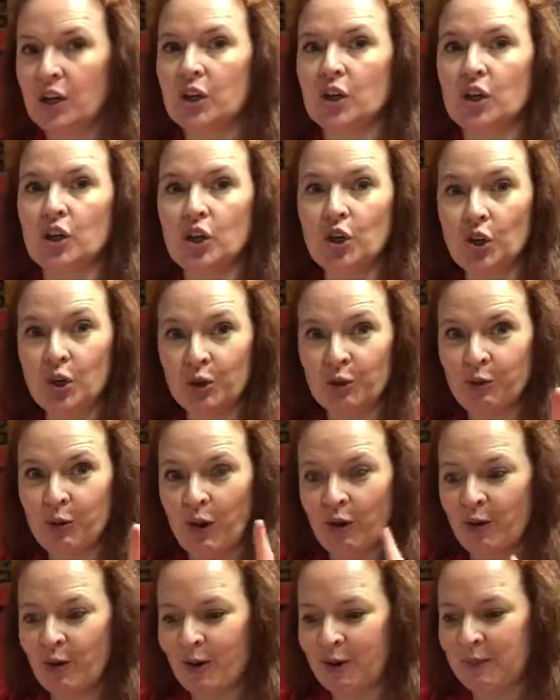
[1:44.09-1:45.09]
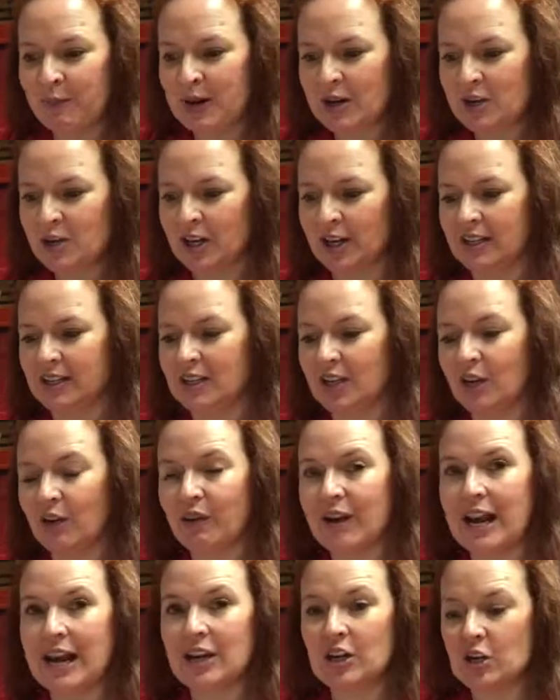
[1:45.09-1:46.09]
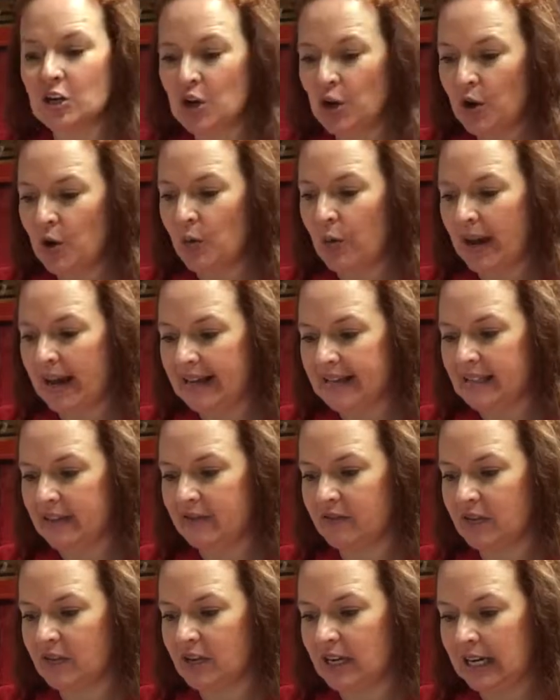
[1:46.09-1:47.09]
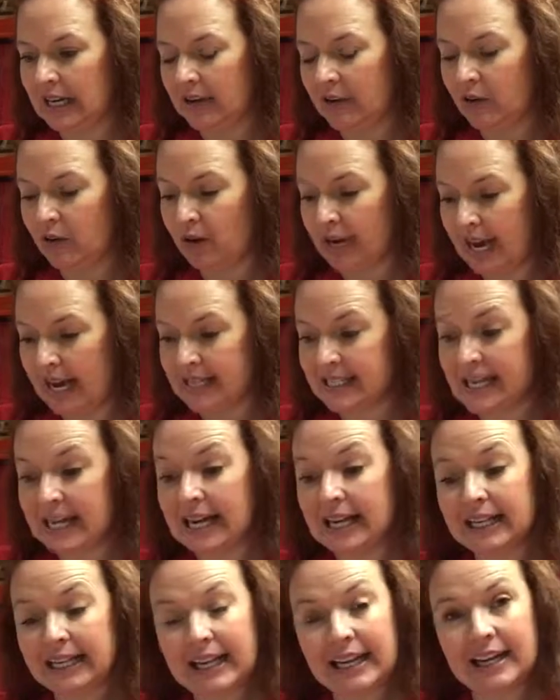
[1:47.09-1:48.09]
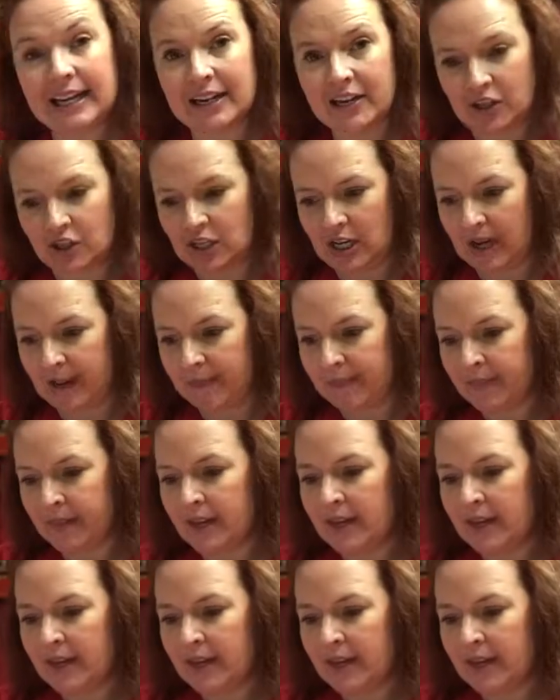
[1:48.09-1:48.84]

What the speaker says: You are on a mission to create new ways of creating clean energy.